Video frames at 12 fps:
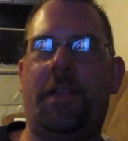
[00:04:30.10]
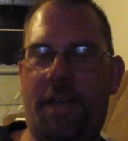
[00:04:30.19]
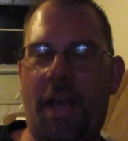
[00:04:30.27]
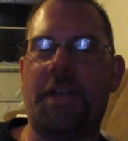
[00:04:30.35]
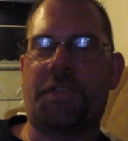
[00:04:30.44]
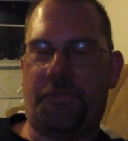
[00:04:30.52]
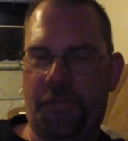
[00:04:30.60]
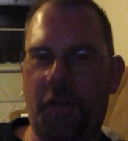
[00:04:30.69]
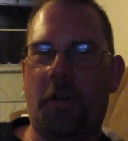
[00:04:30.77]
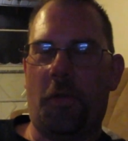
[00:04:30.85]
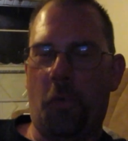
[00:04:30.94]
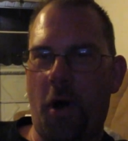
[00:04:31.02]
Yes,
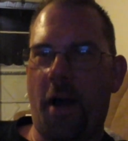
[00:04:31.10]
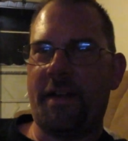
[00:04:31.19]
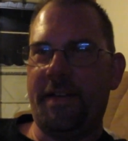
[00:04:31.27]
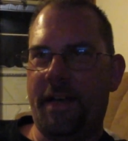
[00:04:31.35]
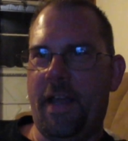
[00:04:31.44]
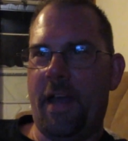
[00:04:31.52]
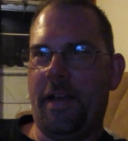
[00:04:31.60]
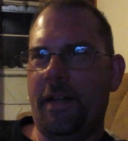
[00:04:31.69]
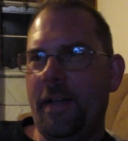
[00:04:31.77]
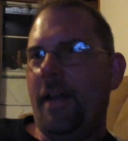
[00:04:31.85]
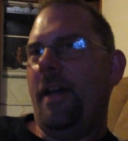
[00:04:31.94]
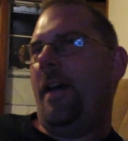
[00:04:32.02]
Fear the Walking Dead.
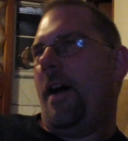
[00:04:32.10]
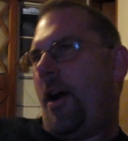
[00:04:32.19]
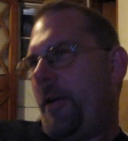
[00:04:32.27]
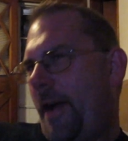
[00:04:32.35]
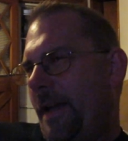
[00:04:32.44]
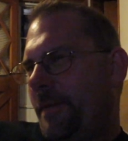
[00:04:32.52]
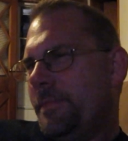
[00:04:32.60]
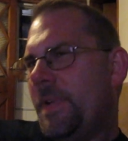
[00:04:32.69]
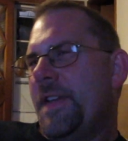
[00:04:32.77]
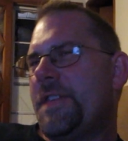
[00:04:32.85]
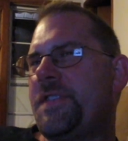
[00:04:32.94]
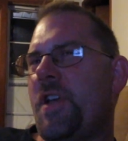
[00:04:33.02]
All right.
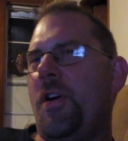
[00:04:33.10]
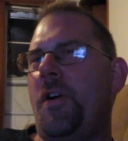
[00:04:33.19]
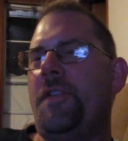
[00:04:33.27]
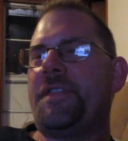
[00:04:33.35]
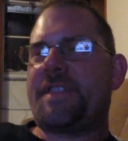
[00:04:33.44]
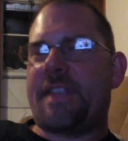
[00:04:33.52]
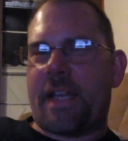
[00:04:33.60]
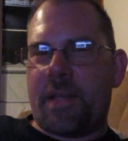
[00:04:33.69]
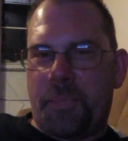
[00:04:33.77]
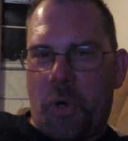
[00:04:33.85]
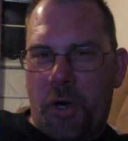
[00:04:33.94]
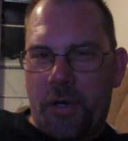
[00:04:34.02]
So
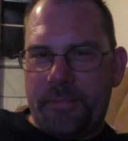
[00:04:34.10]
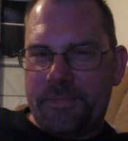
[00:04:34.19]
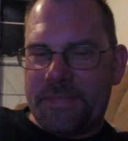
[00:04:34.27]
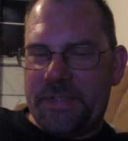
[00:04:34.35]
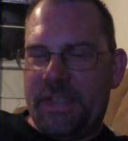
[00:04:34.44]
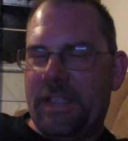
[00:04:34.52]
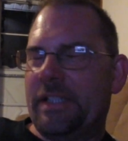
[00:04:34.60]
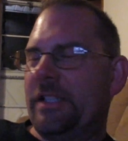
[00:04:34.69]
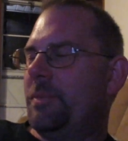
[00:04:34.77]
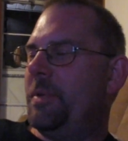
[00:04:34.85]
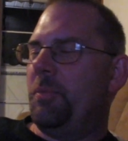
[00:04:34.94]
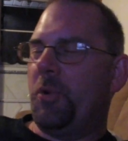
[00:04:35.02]
second part, a
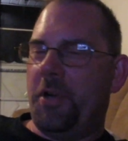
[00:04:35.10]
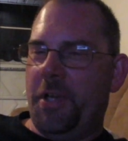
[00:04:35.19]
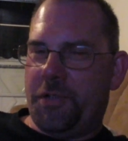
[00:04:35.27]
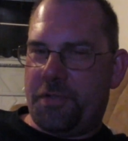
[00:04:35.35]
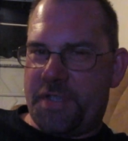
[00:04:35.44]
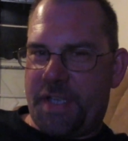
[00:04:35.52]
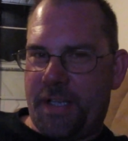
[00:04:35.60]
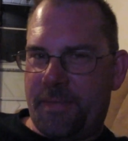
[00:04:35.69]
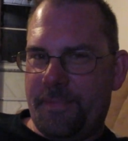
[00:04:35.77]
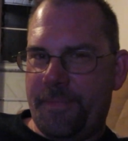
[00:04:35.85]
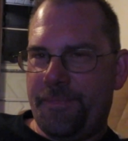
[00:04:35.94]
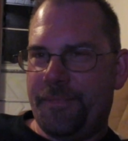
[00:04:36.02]
little bit more
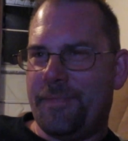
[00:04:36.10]
interesting.